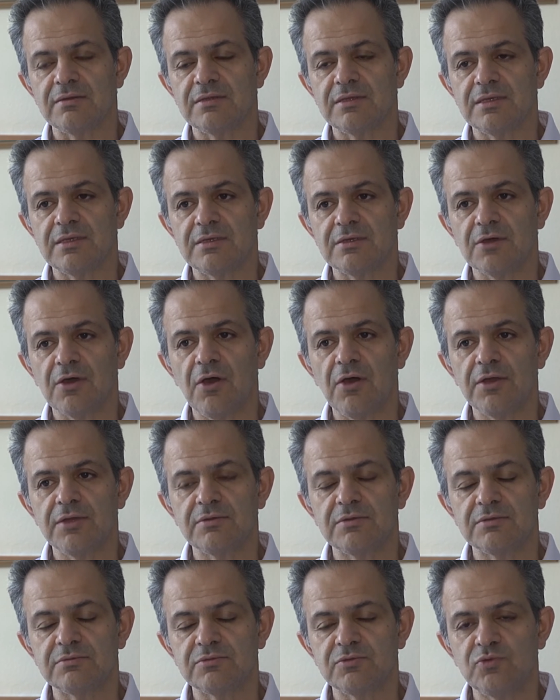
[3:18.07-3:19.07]
the kind of
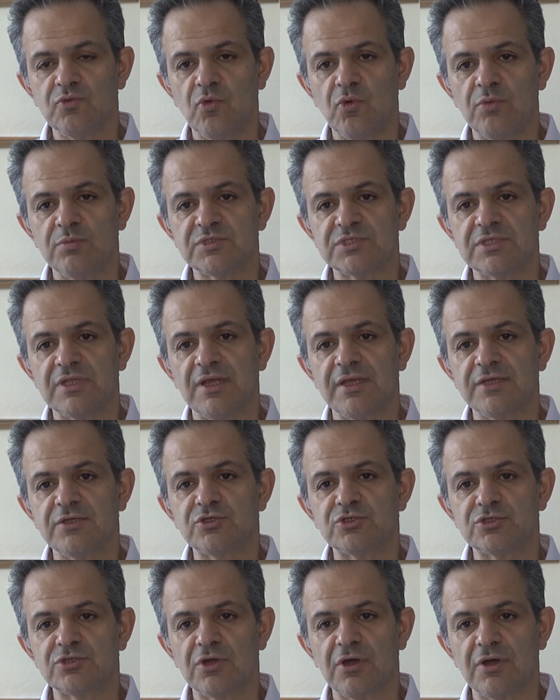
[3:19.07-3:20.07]
norms
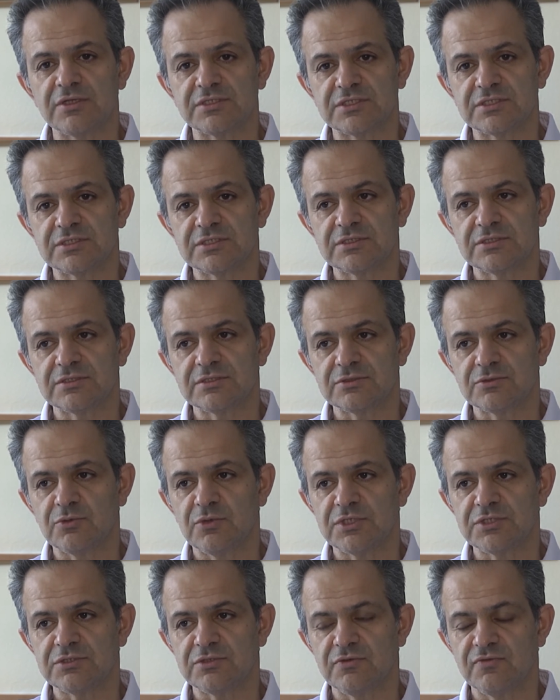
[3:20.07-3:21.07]
like trusts,
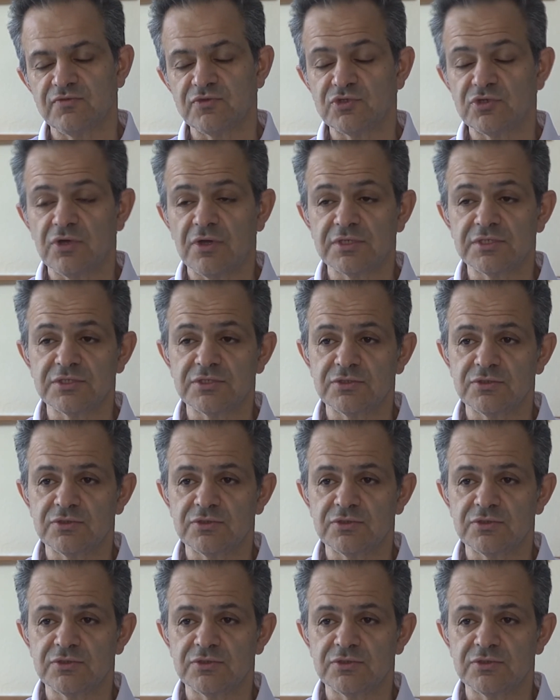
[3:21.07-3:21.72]
question of trust,